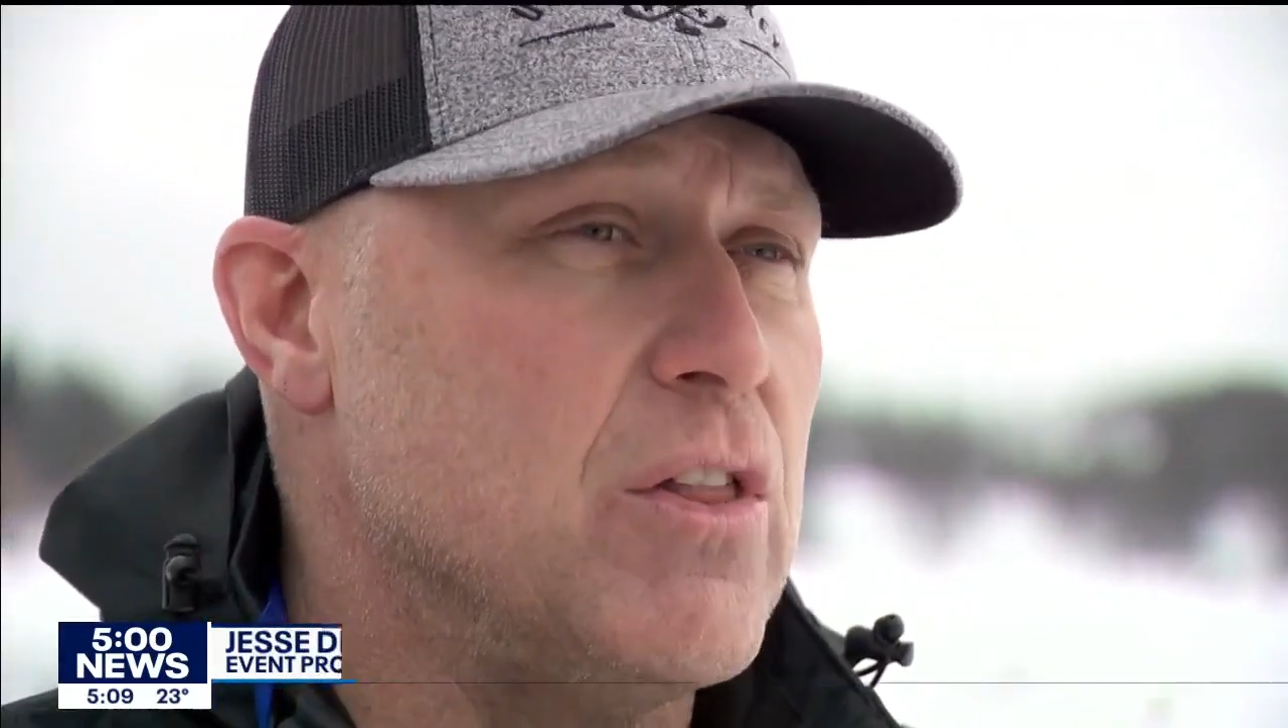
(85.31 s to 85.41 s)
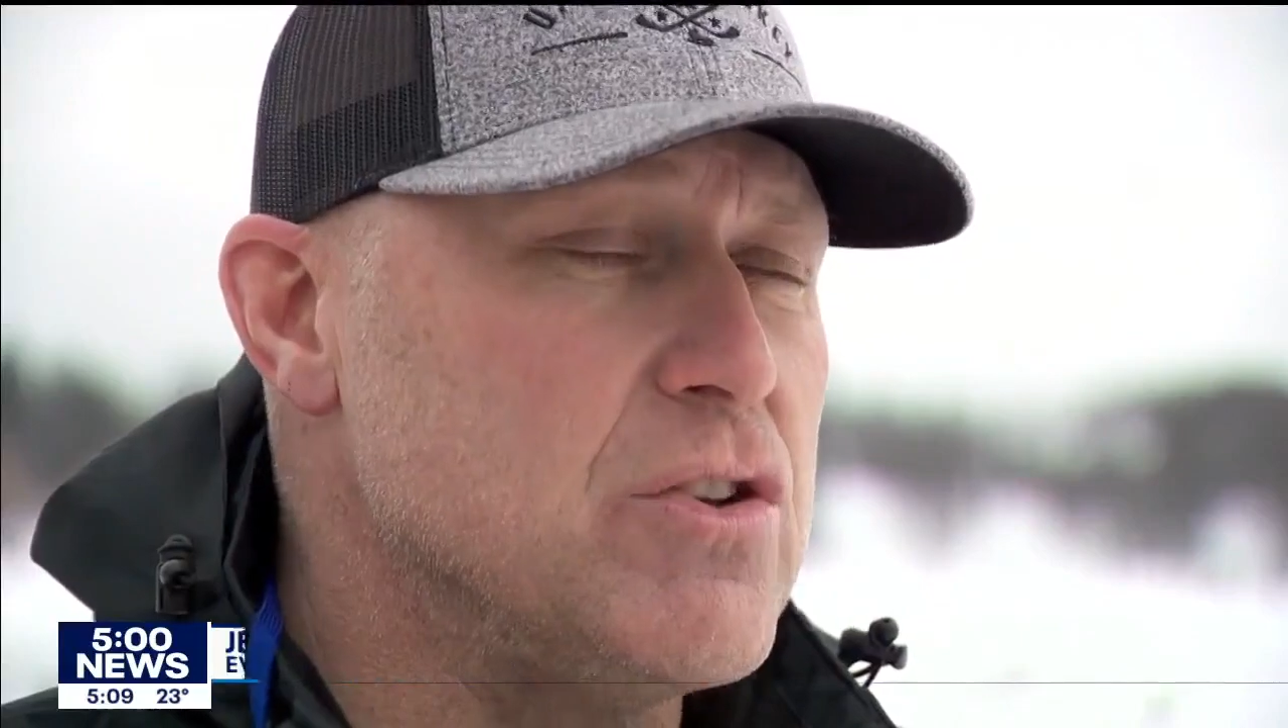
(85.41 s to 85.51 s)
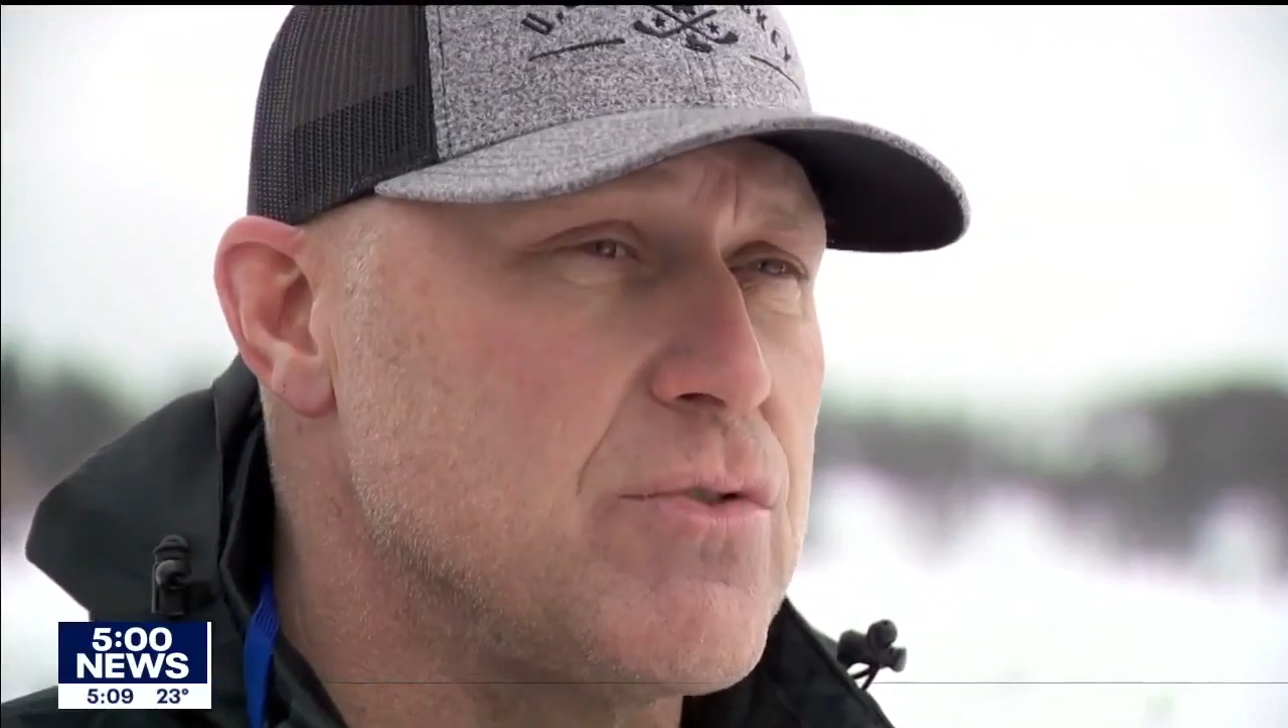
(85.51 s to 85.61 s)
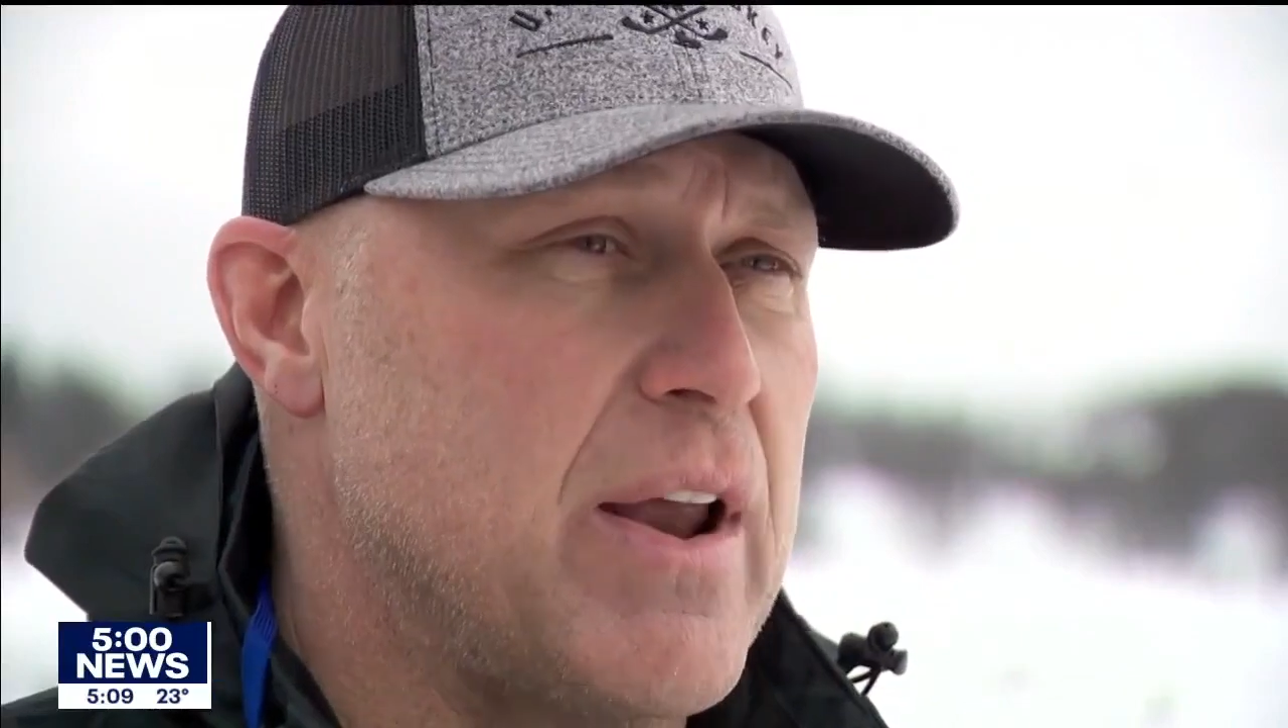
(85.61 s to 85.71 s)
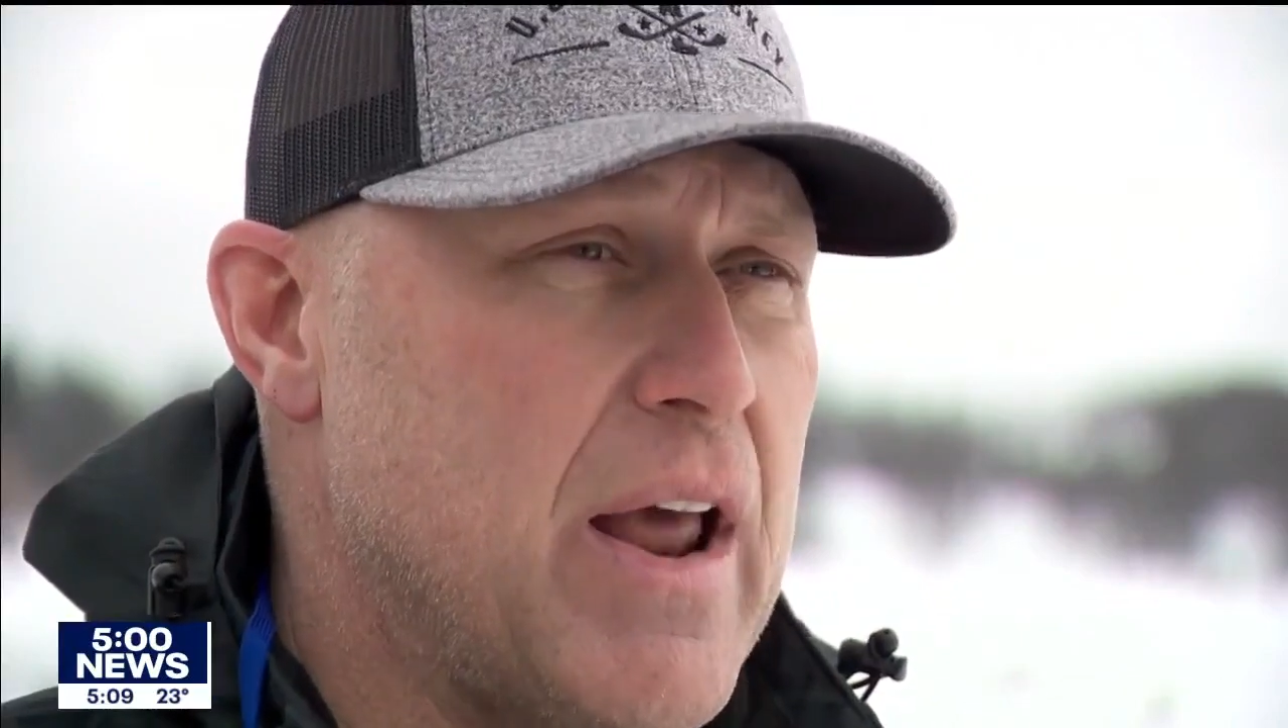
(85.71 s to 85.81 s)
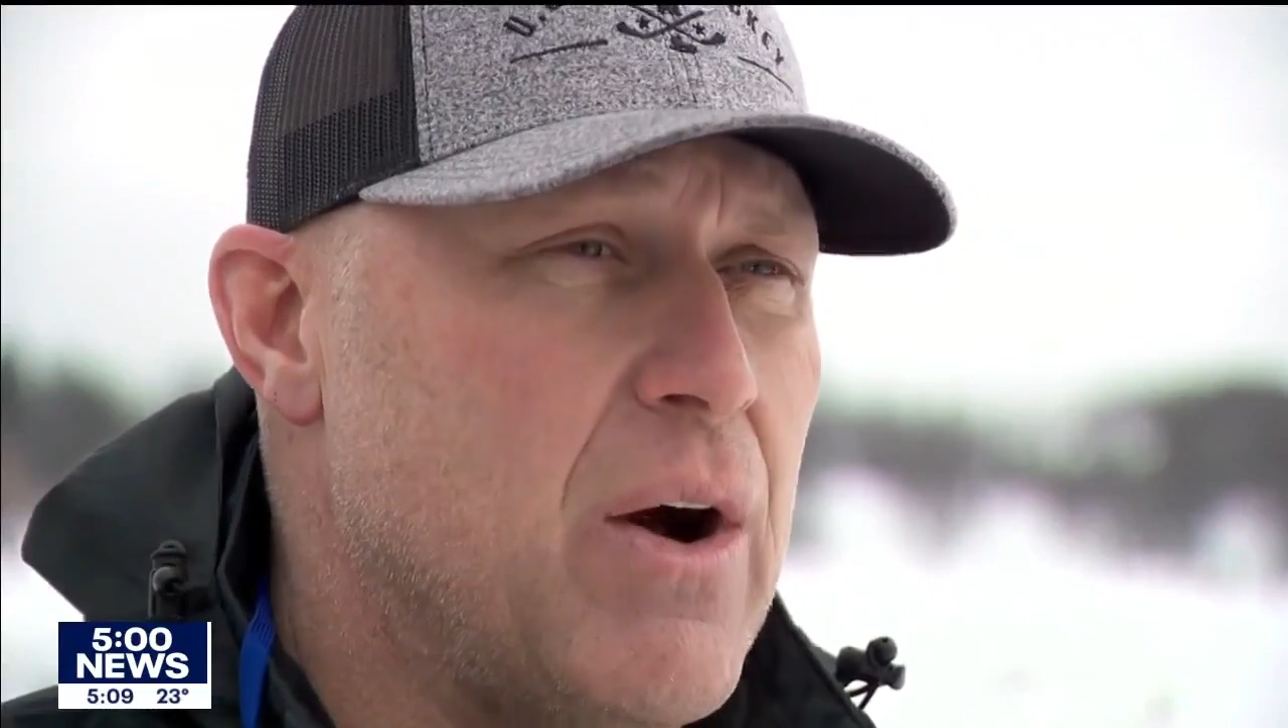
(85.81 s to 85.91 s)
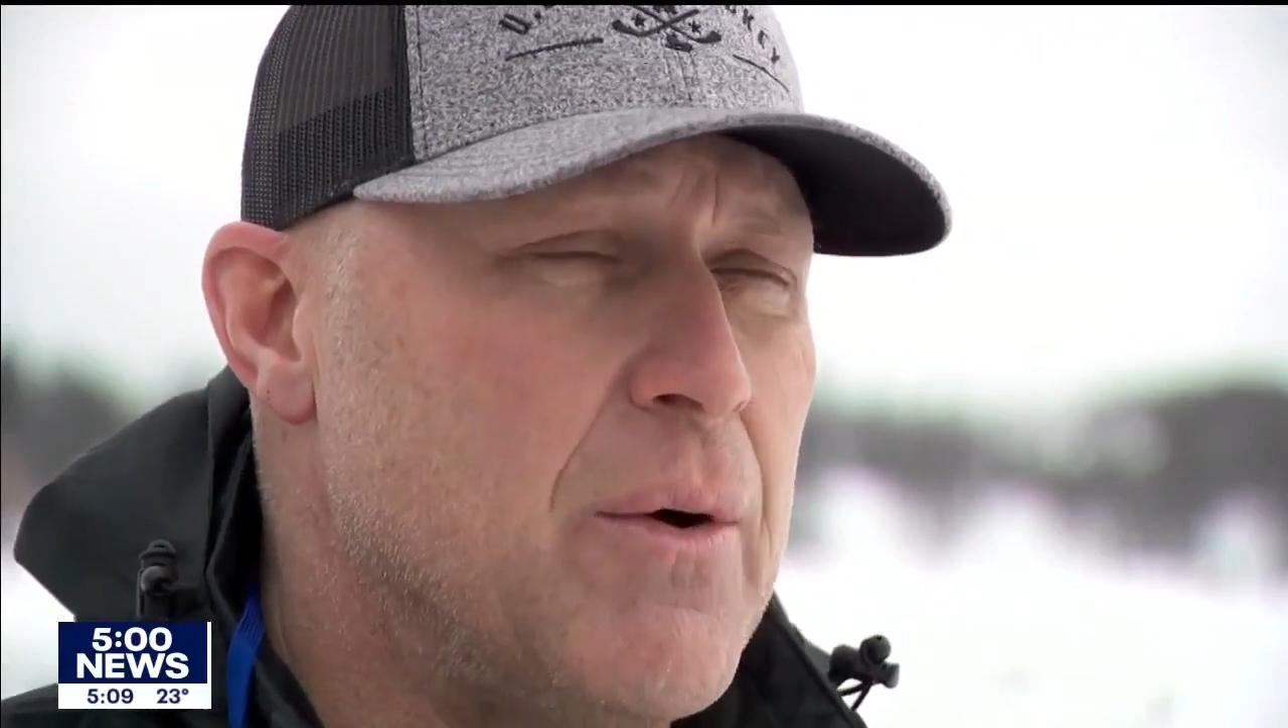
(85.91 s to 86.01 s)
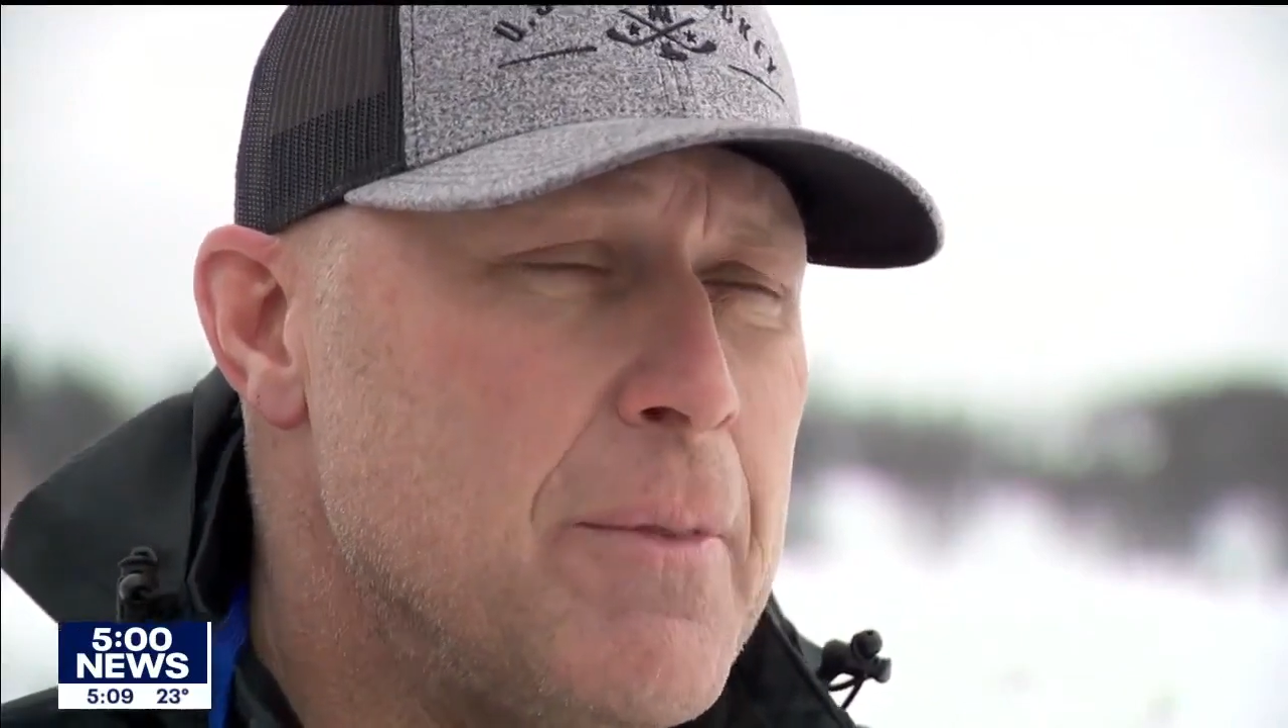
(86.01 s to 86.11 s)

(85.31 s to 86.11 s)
it looks right now.